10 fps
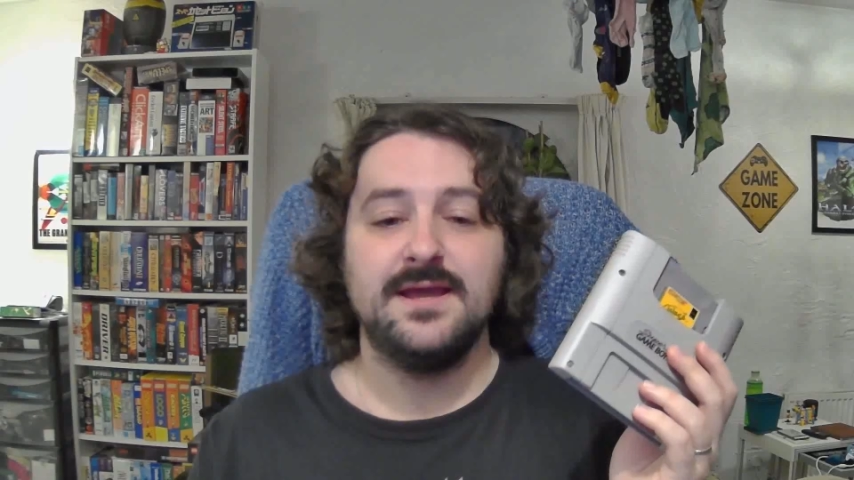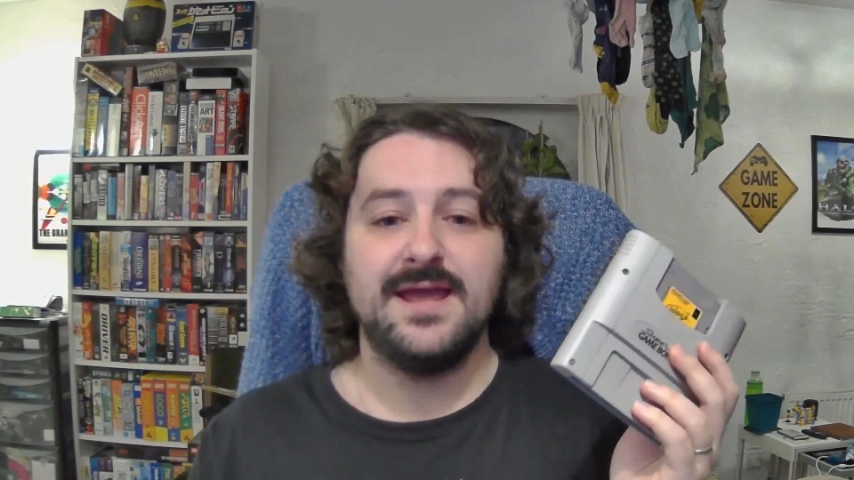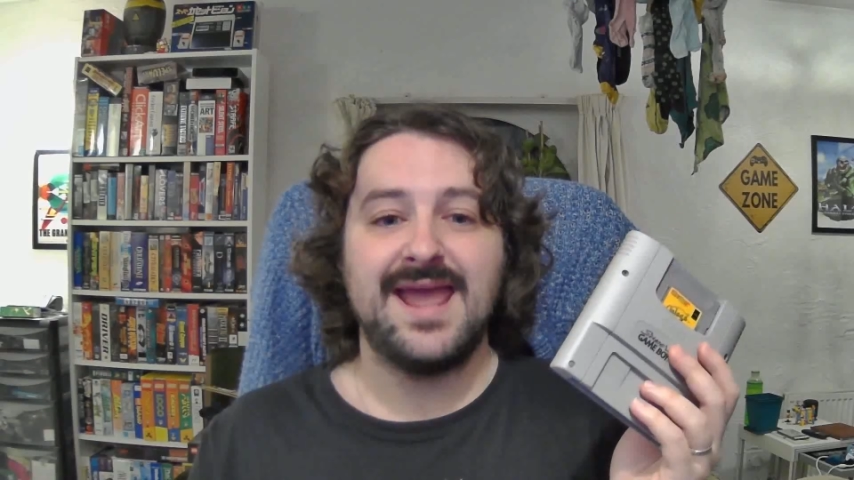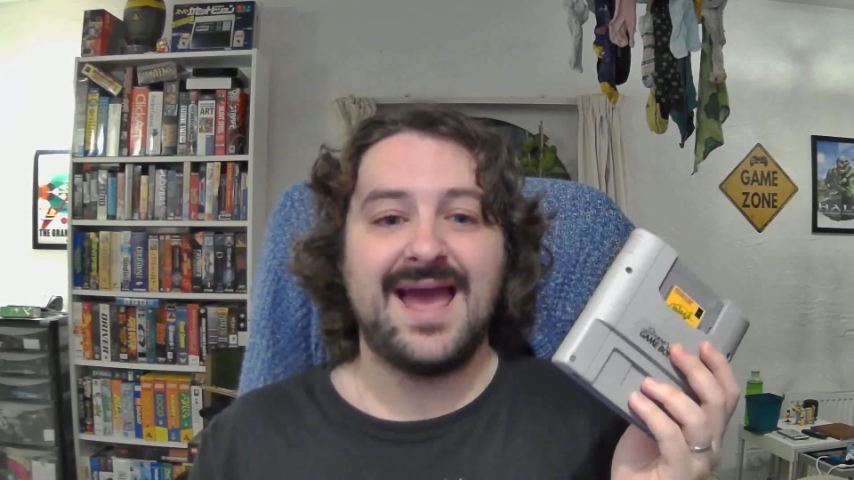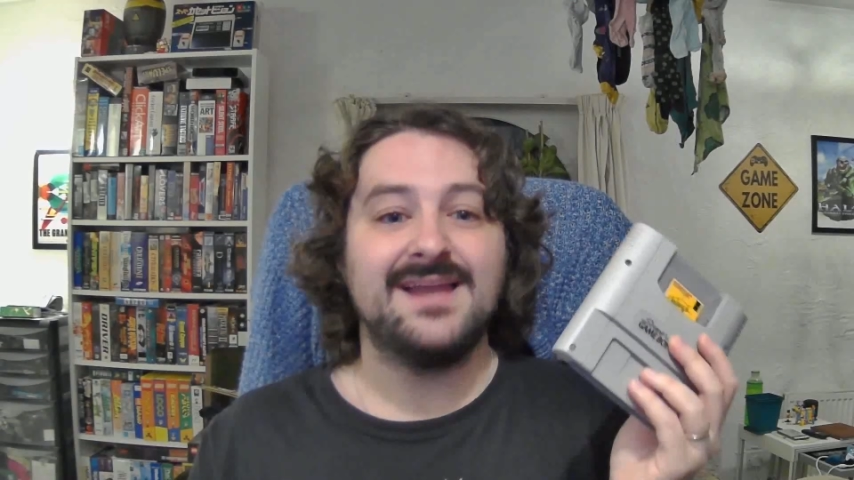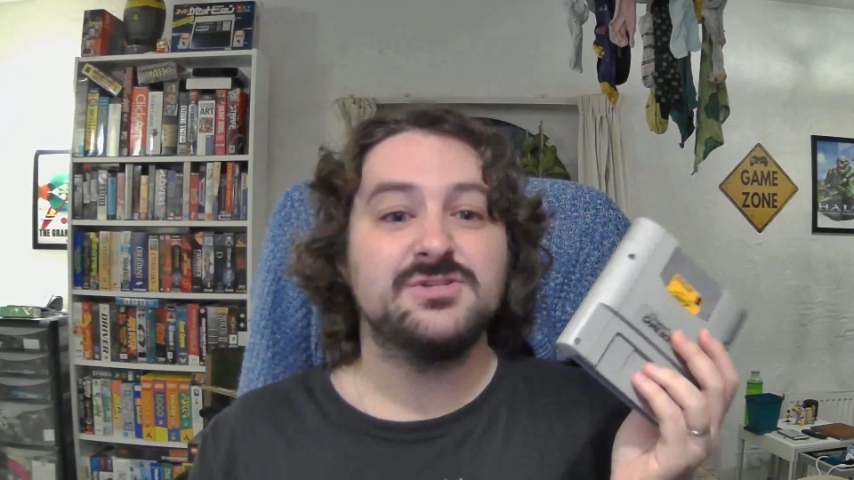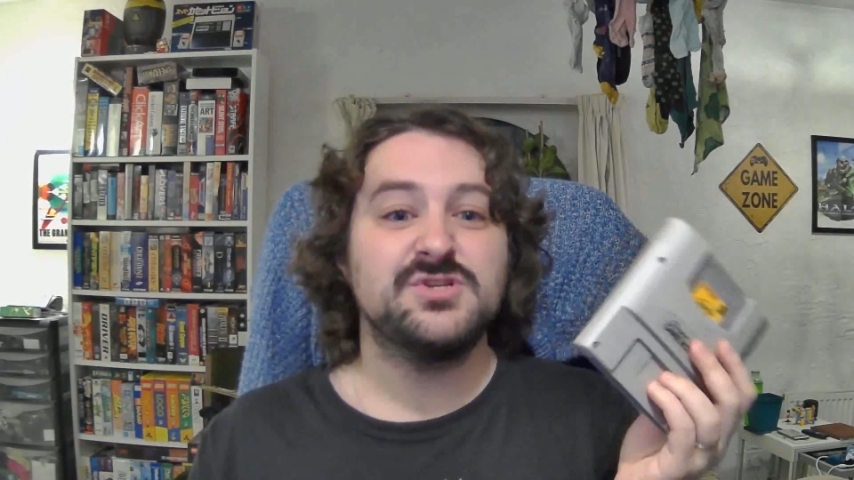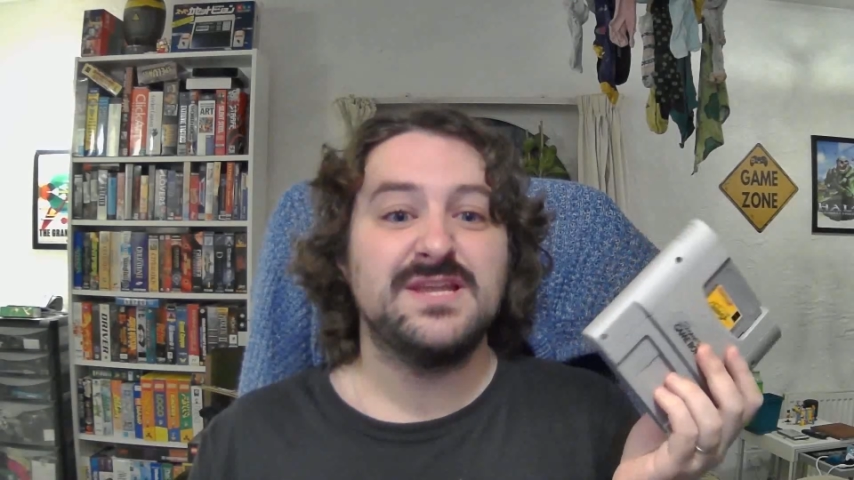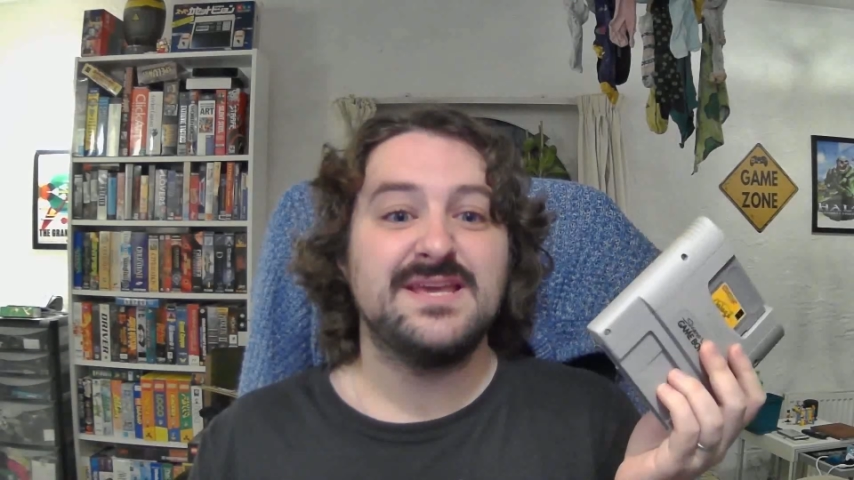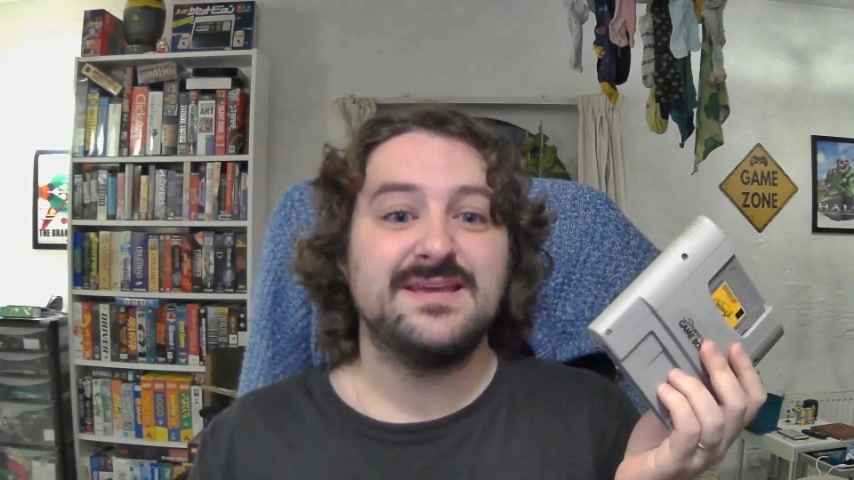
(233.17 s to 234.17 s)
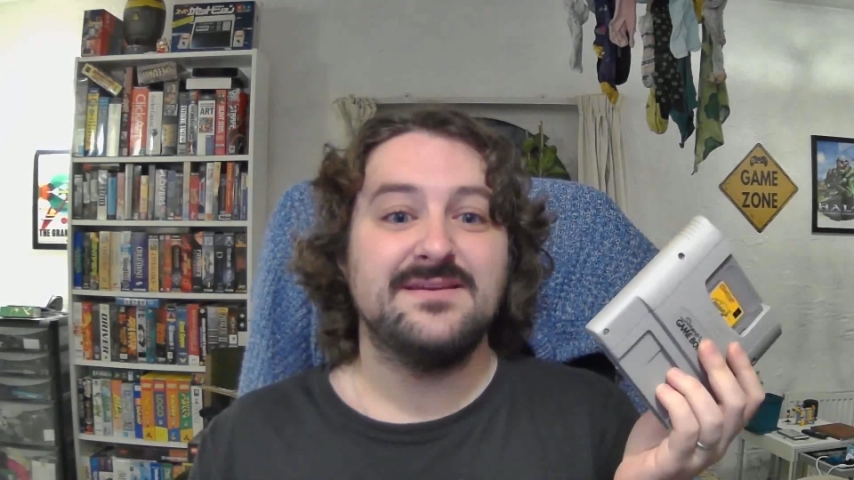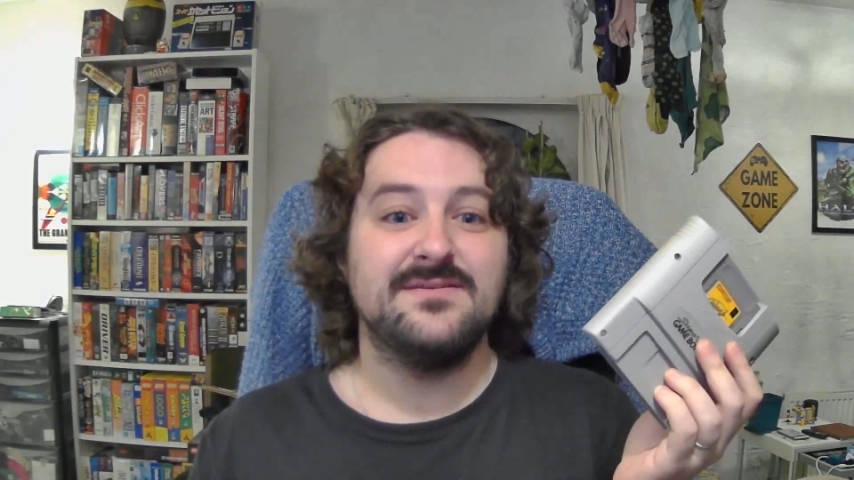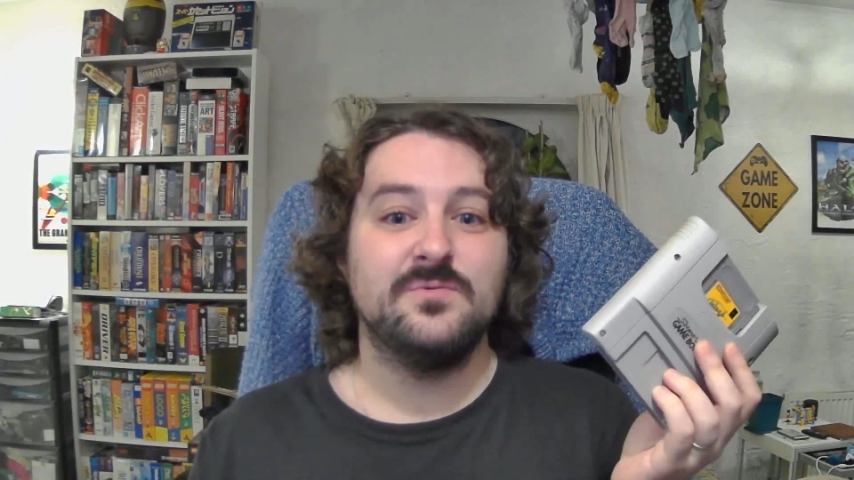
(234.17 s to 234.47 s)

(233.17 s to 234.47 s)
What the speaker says: it actually